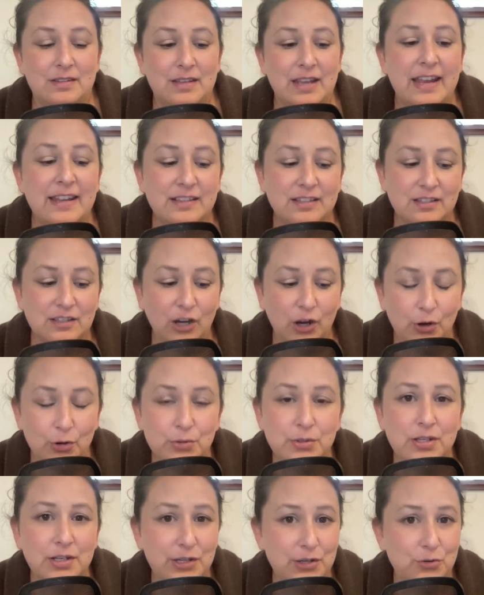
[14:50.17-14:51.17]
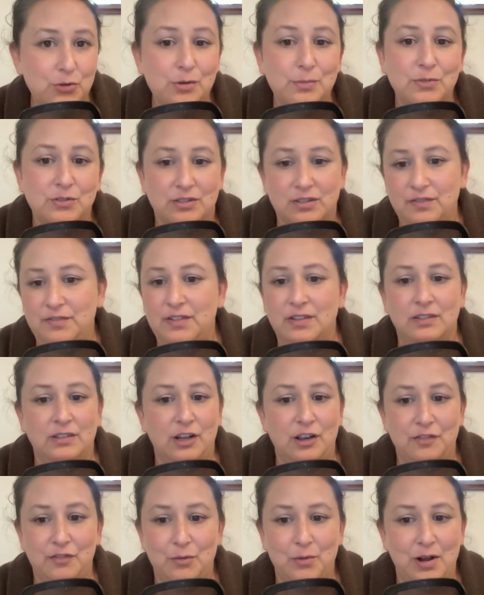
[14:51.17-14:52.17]
It's totally normal to feel
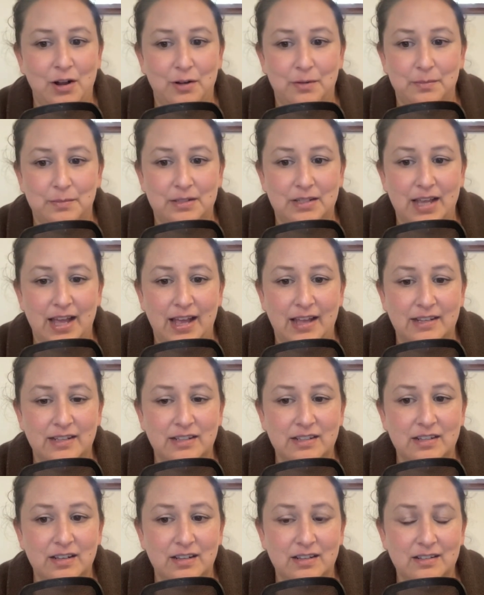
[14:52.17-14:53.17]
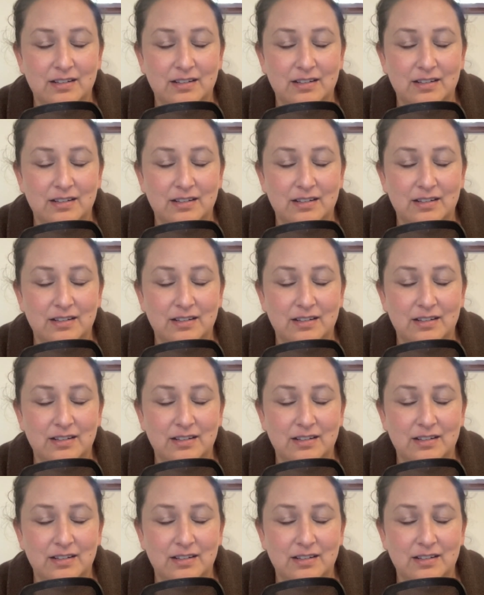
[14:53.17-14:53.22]
overwhelmed, and